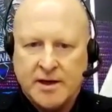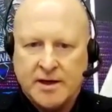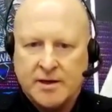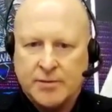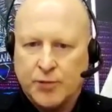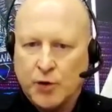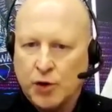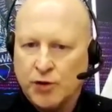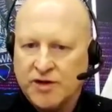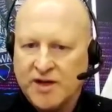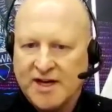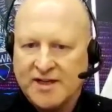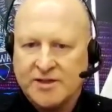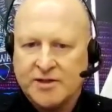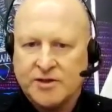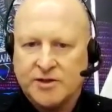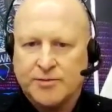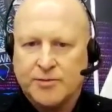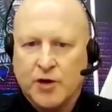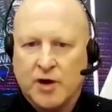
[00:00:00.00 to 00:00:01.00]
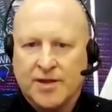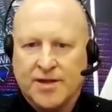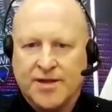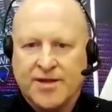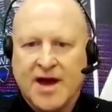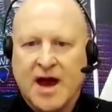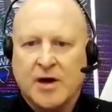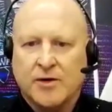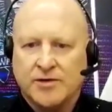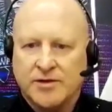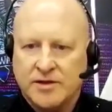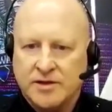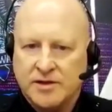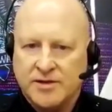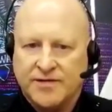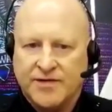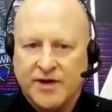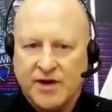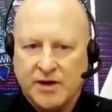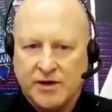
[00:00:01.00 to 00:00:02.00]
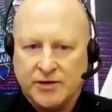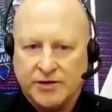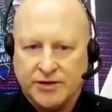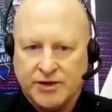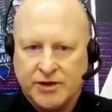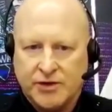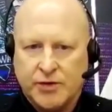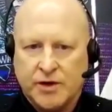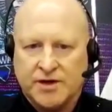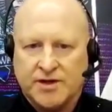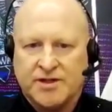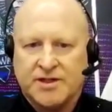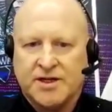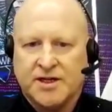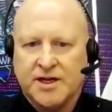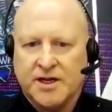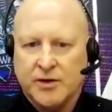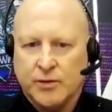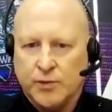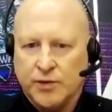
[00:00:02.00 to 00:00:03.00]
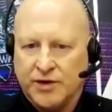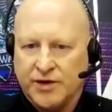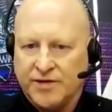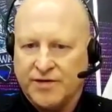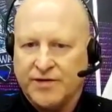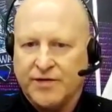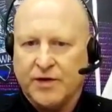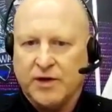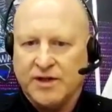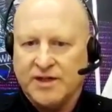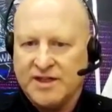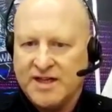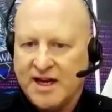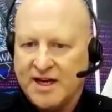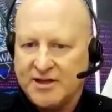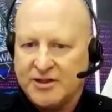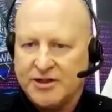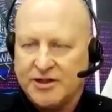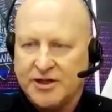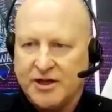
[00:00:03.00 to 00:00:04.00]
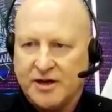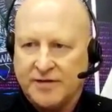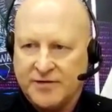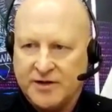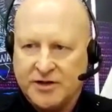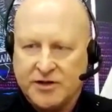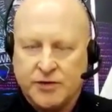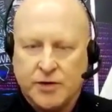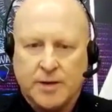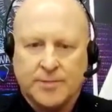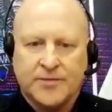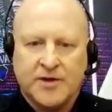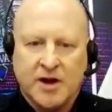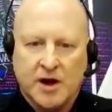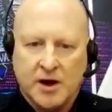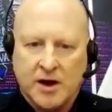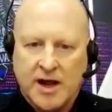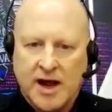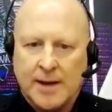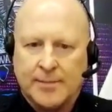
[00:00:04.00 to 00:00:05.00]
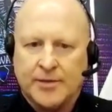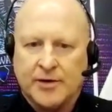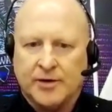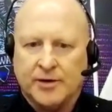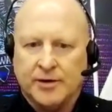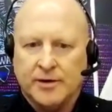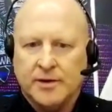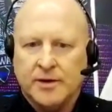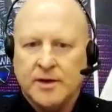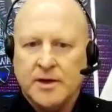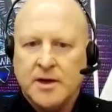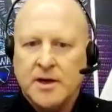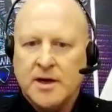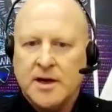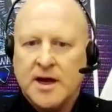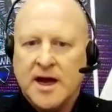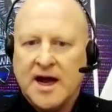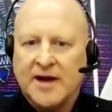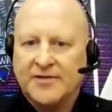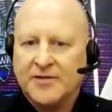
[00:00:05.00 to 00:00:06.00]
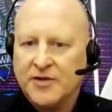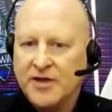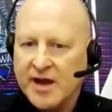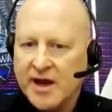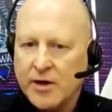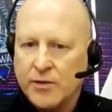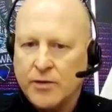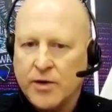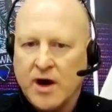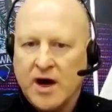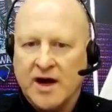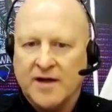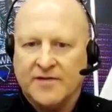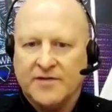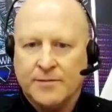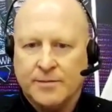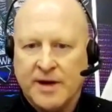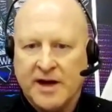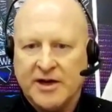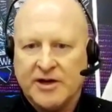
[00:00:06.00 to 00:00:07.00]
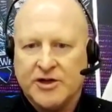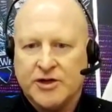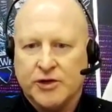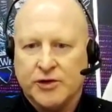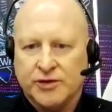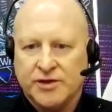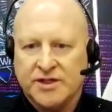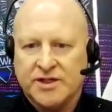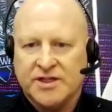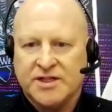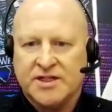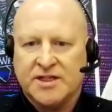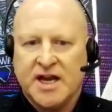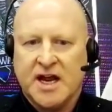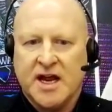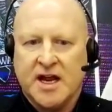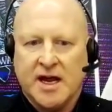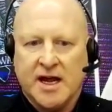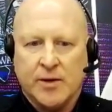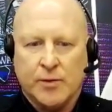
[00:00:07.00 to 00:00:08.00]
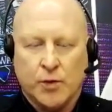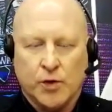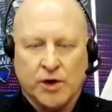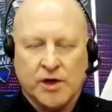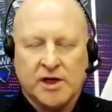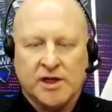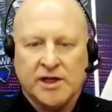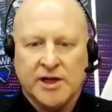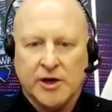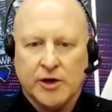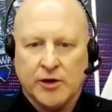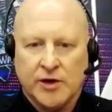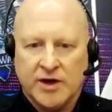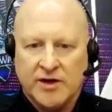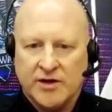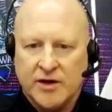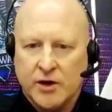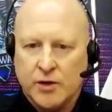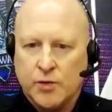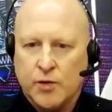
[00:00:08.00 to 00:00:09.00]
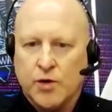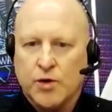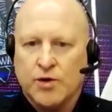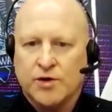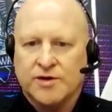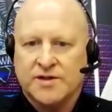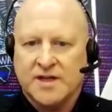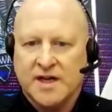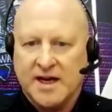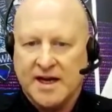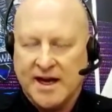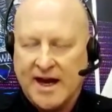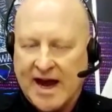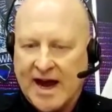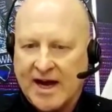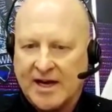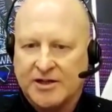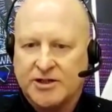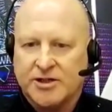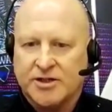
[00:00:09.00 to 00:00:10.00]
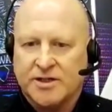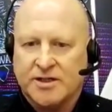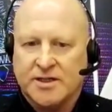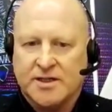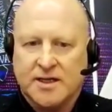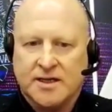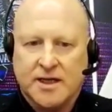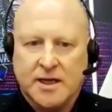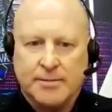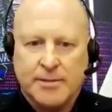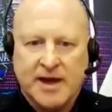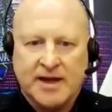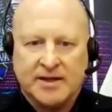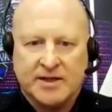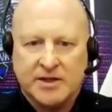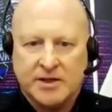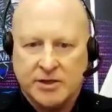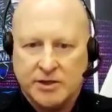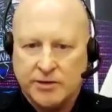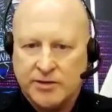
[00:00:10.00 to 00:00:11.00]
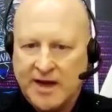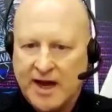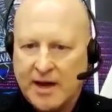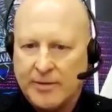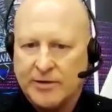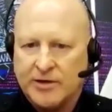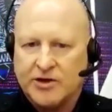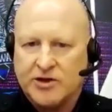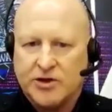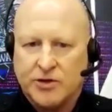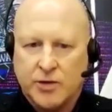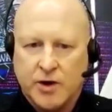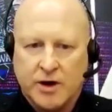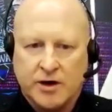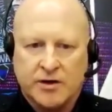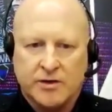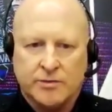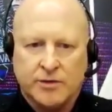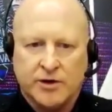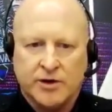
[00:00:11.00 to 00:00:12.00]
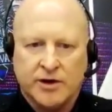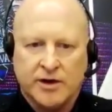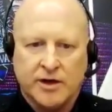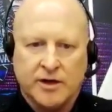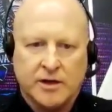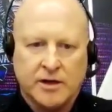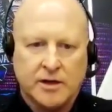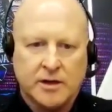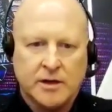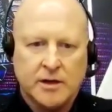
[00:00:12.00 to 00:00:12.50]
The protesters brought thousands of vehicles to our city with the full intention of disrupting our capital. After they arrived, many chose to stay and were clear in their words and actions that they meant to do damage to our community.